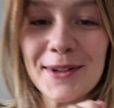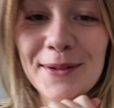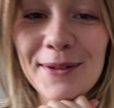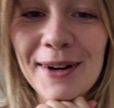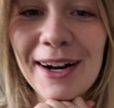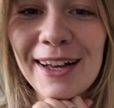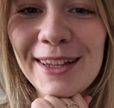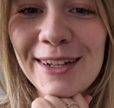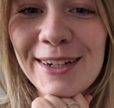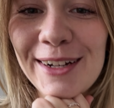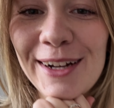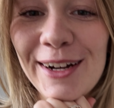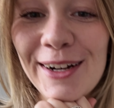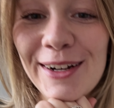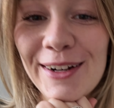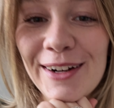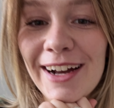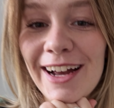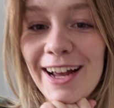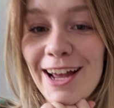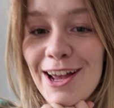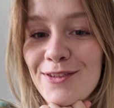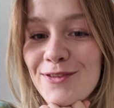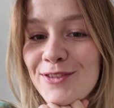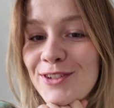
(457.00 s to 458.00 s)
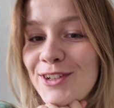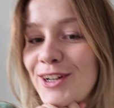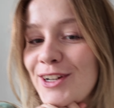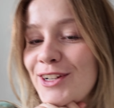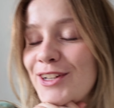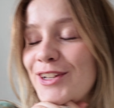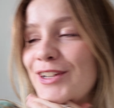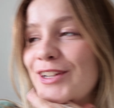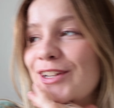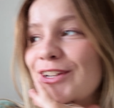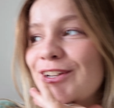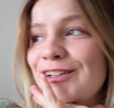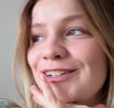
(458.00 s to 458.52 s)
Ago, I haven't talked
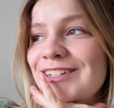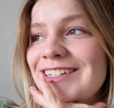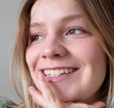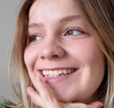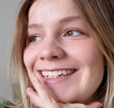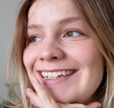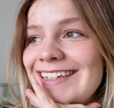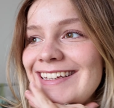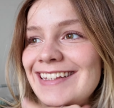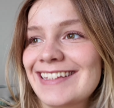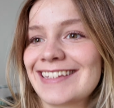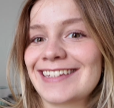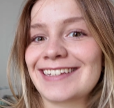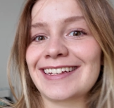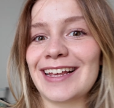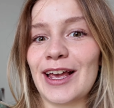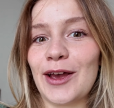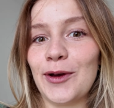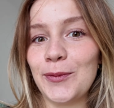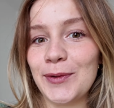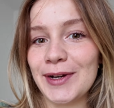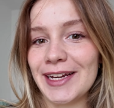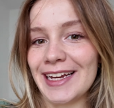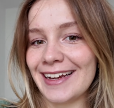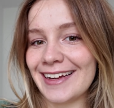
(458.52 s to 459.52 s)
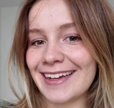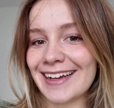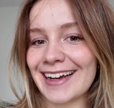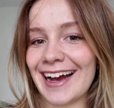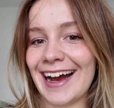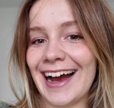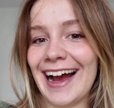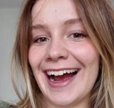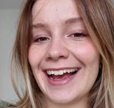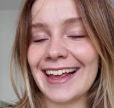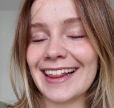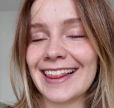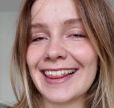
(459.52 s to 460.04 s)
to you since a week,
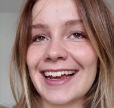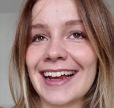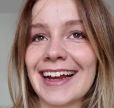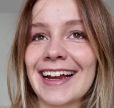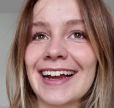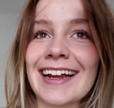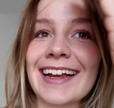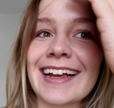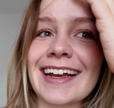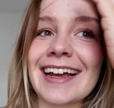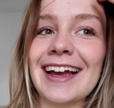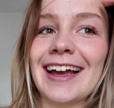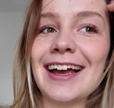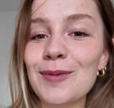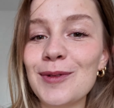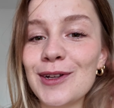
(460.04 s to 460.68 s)
I think,